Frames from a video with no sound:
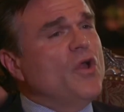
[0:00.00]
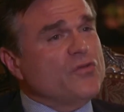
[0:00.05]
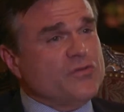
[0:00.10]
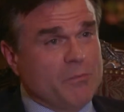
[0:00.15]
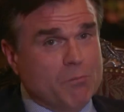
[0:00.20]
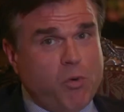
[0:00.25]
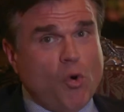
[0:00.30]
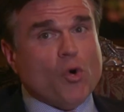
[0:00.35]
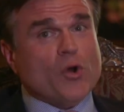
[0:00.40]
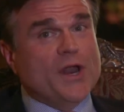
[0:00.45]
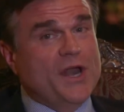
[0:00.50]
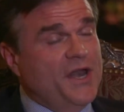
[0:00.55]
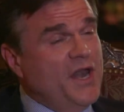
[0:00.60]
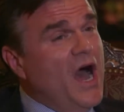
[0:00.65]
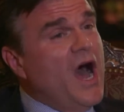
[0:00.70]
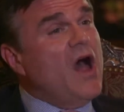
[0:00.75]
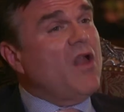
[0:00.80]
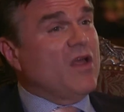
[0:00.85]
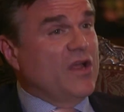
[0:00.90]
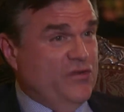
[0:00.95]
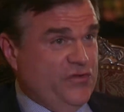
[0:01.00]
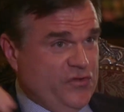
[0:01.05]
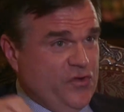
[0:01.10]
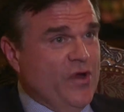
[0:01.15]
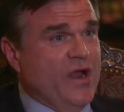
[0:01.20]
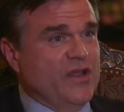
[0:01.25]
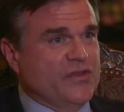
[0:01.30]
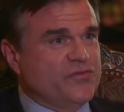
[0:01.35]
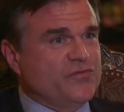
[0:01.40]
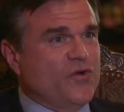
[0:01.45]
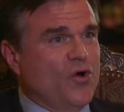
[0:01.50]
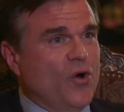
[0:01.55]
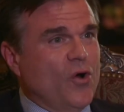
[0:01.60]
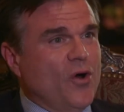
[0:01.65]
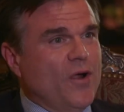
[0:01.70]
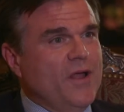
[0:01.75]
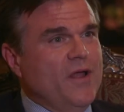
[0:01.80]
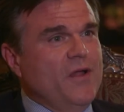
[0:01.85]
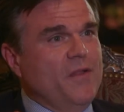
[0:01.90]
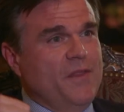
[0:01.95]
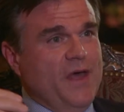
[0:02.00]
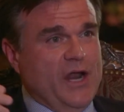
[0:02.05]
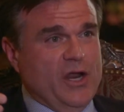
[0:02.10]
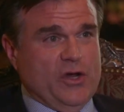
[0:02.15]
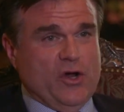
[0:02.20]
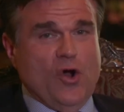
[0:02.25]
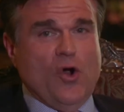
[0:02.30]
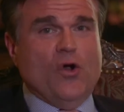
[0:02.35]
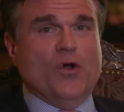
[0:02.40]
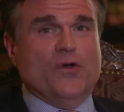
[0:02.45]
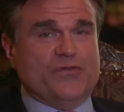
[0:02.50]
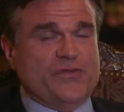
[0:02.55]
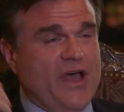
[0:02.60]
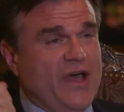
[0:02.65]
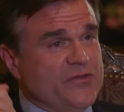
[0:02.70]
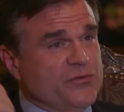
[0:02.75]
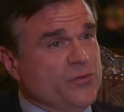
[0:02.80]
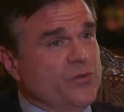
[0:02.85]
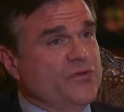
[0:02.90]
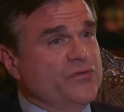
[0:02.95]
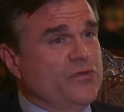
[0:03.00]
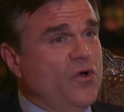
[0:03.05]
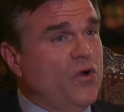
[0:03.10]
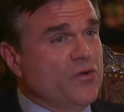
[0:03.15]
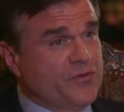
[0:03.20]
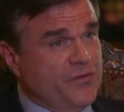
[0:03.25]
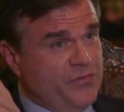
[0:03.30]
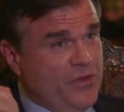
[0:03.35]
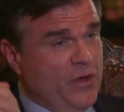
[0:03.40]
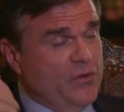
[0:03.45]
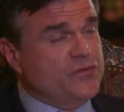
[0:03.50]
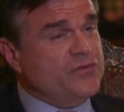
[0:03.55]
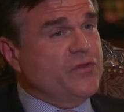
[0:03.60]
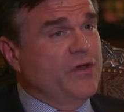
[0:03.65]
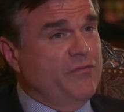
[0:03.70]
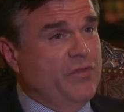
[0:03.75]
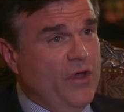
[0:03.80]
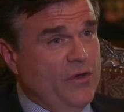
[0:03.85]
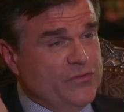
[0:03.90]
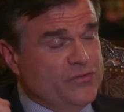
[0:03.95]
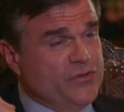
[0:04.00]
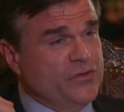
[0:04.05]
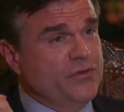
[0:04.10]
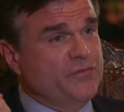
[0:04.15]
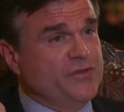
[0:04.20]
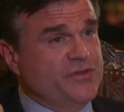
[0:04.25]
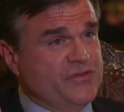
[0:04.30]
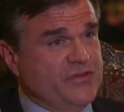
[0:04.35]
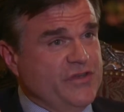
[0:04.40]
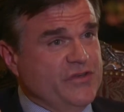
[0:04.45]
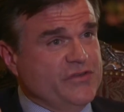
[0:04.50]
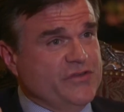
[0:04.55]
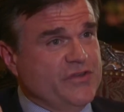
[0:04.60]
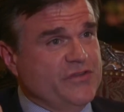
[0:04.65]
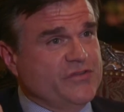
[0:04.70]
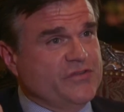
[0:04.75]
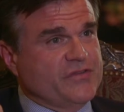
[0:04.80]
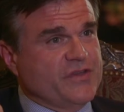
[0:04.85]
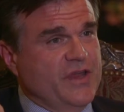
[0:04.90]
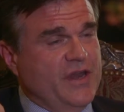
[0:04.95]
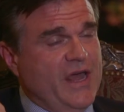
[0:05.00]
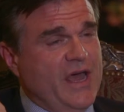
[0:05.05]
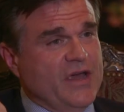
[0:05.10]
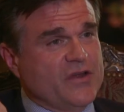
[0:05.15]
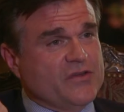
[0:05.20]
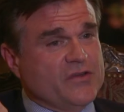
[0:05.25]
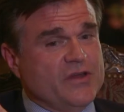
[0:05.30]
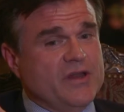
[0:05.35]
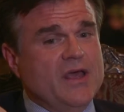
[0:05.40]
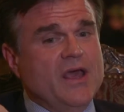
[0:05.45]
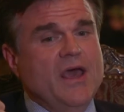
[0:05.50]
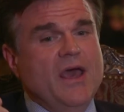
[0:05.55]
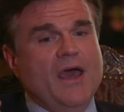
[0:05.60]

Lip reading: important knowledge transfer that occurs as a result of those two physicians' connection.